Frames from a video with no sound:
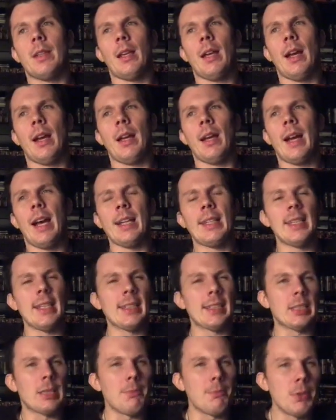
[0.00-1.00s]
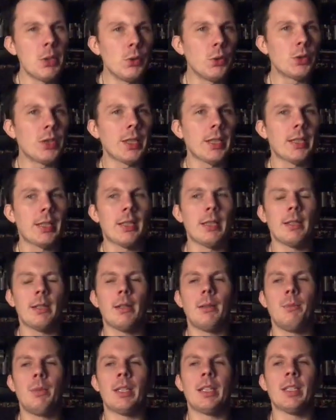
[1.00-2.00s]
I, I think it's the music
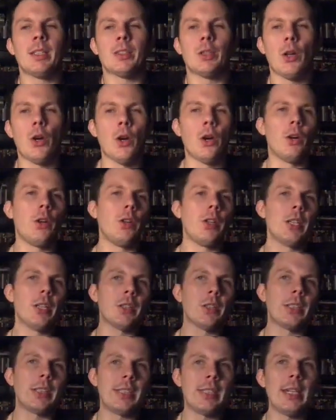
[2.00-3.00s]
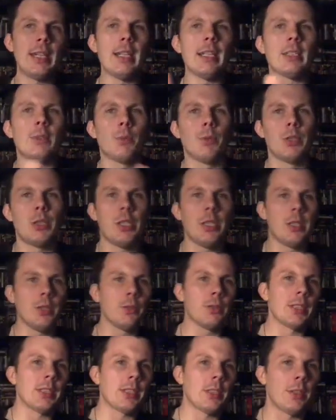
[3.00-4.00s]
because earlier scenes, which he
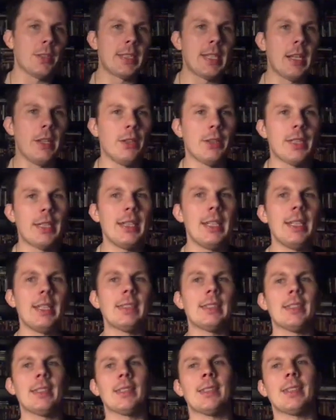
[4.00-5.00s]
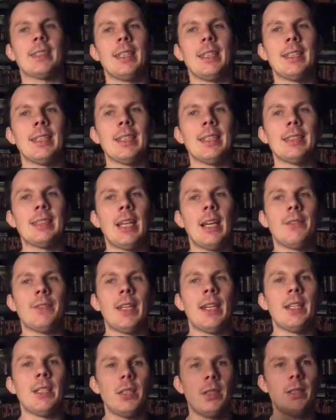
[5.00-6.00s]
uses her telekinesis, it does have
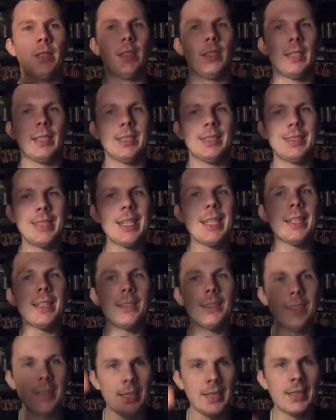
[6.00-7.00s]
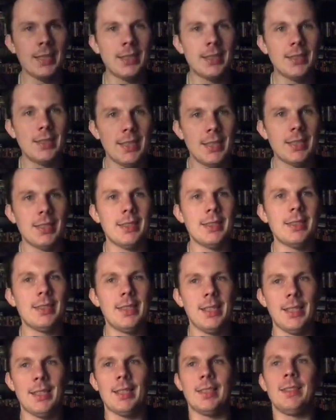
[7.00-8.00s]
that like ding, ding, ding,
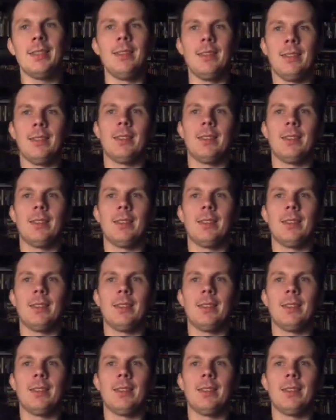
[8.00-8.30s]
ding.